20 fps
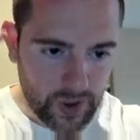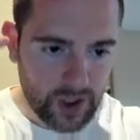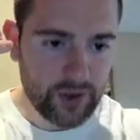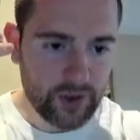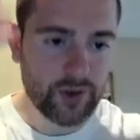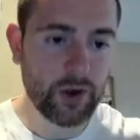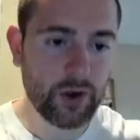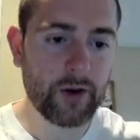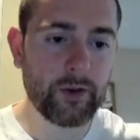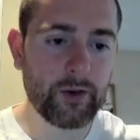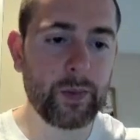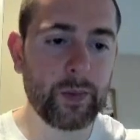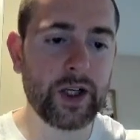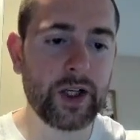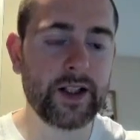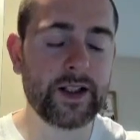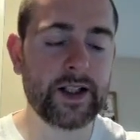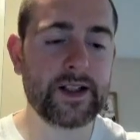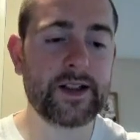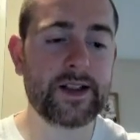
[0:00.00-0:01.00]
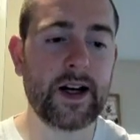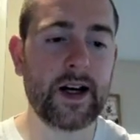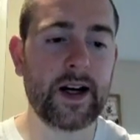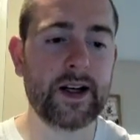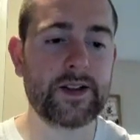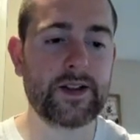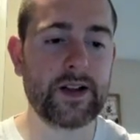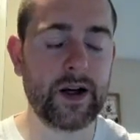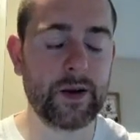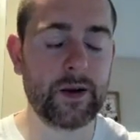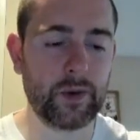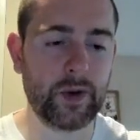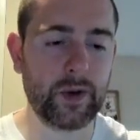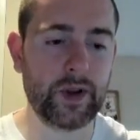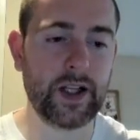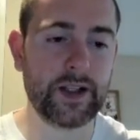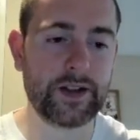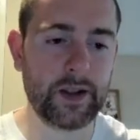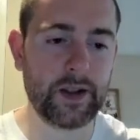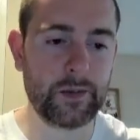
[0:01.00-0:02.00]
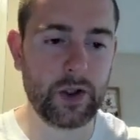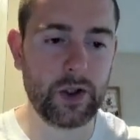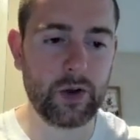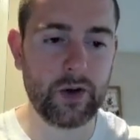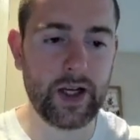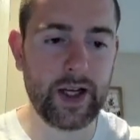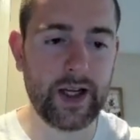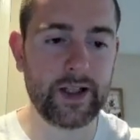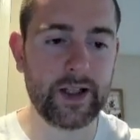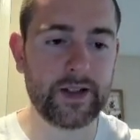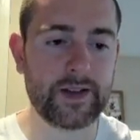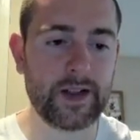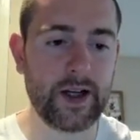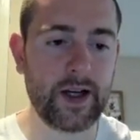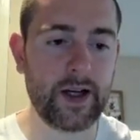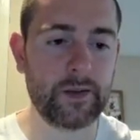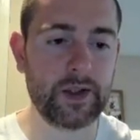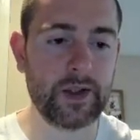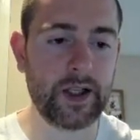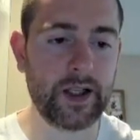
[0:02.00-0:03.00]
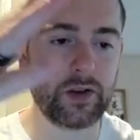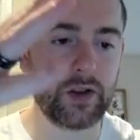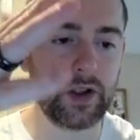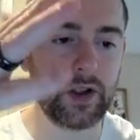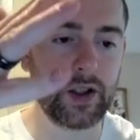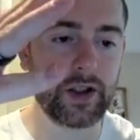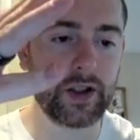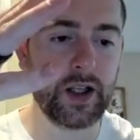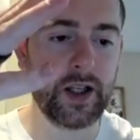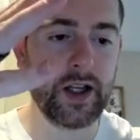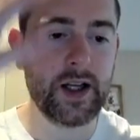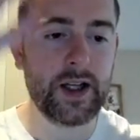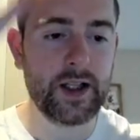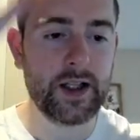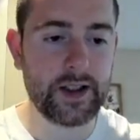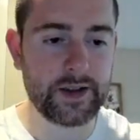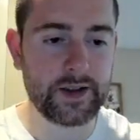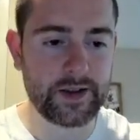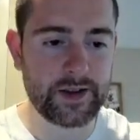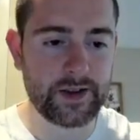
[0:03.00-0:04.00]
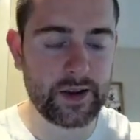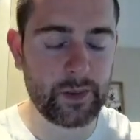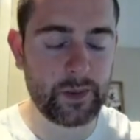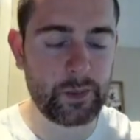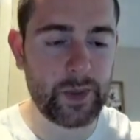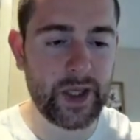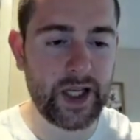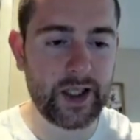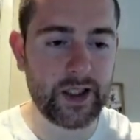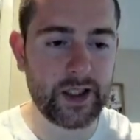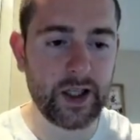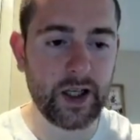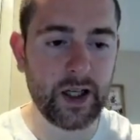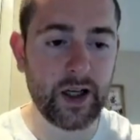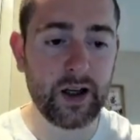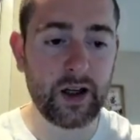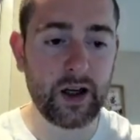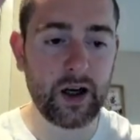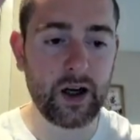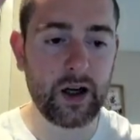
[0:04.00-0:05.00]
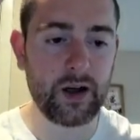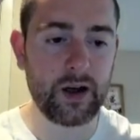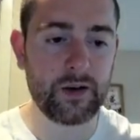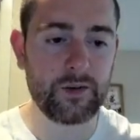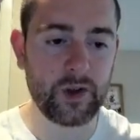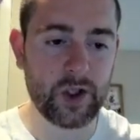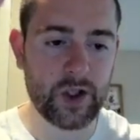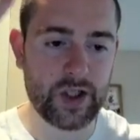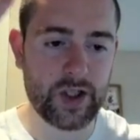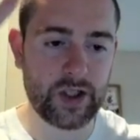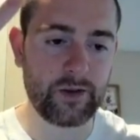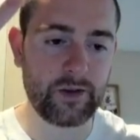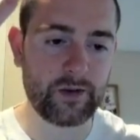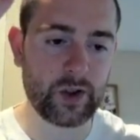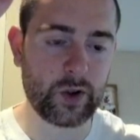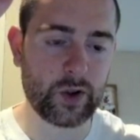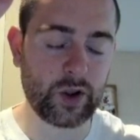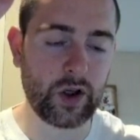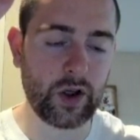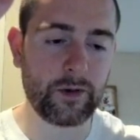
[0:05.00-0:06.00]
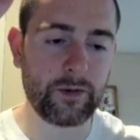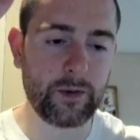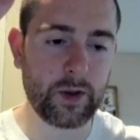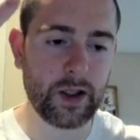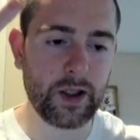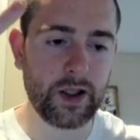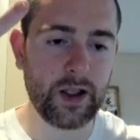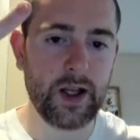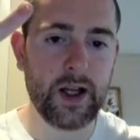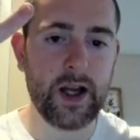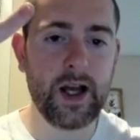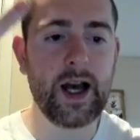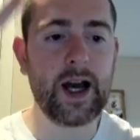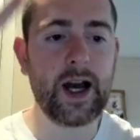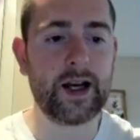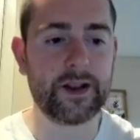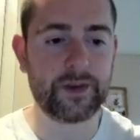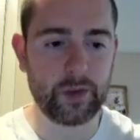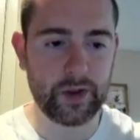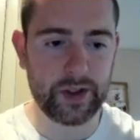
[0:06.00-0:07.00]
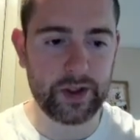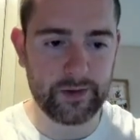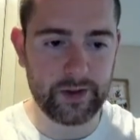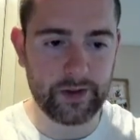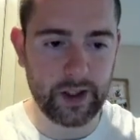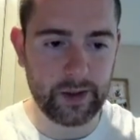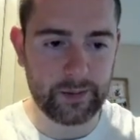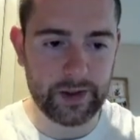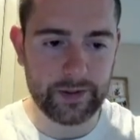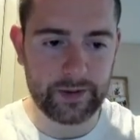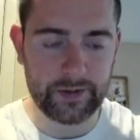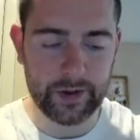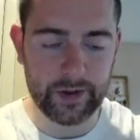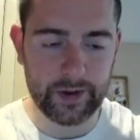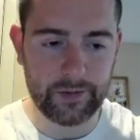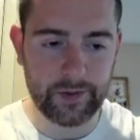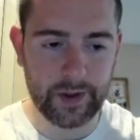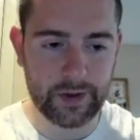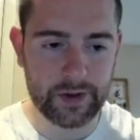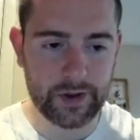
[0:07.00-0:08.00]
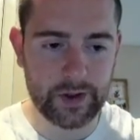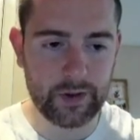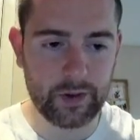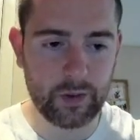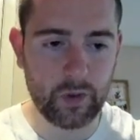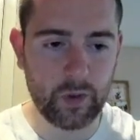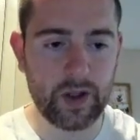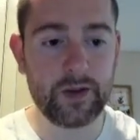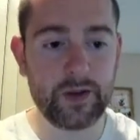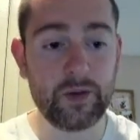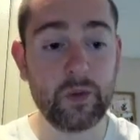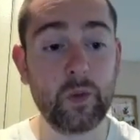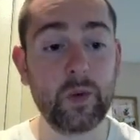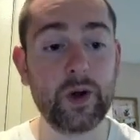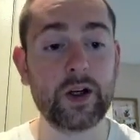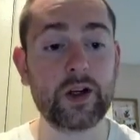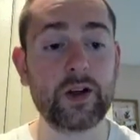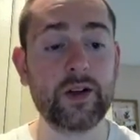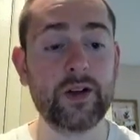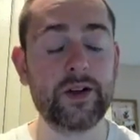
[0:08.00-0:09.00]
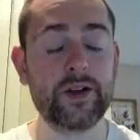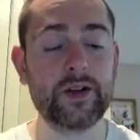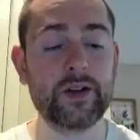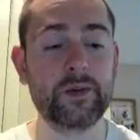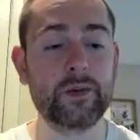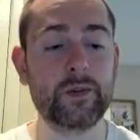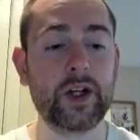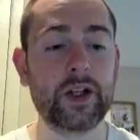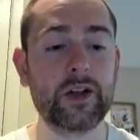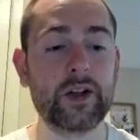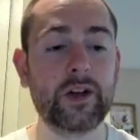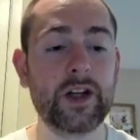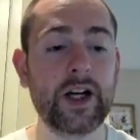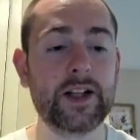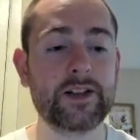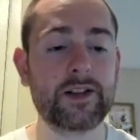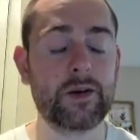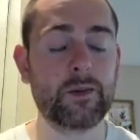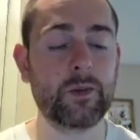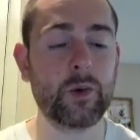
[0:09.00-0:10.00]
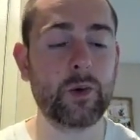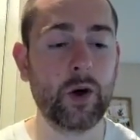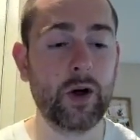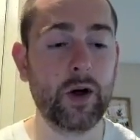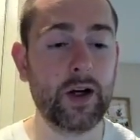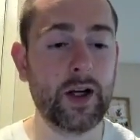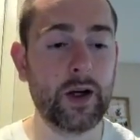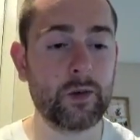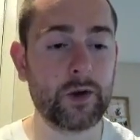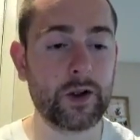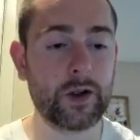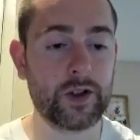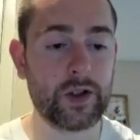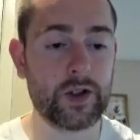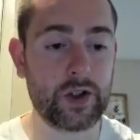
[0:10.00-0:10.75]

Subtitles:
So everybody that signs up, we let them know ahead of time, like, look, this is a beta version of our software. As we develop the fully functional one, we are going to bring you guys on board and we're going to